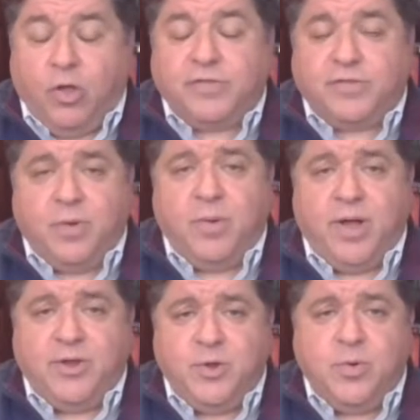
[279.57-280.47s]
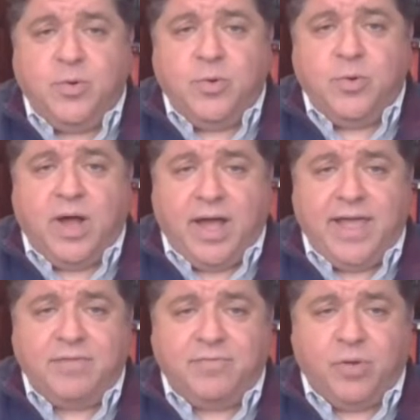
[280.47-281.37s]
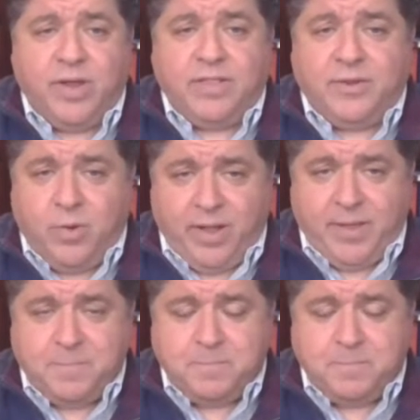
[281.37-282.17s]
also a new high for Illinois.